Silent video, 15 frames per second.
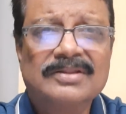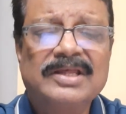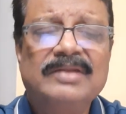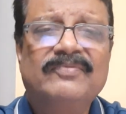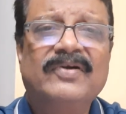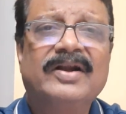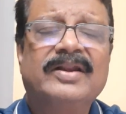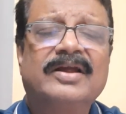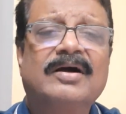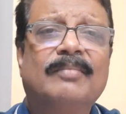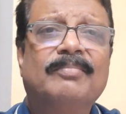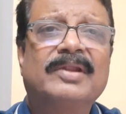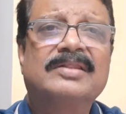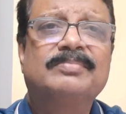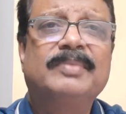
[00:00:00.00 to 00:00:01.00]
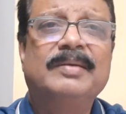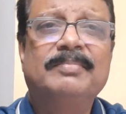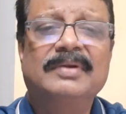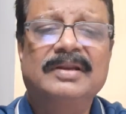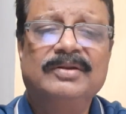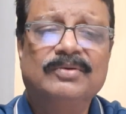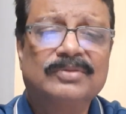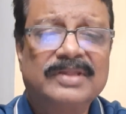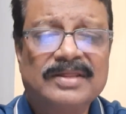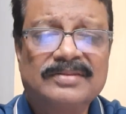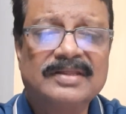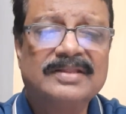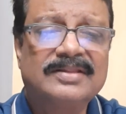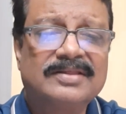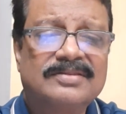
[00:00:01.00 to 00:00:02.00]
the inferiority complex people, they
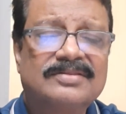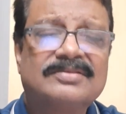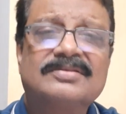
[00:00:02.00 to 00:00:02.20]
say this.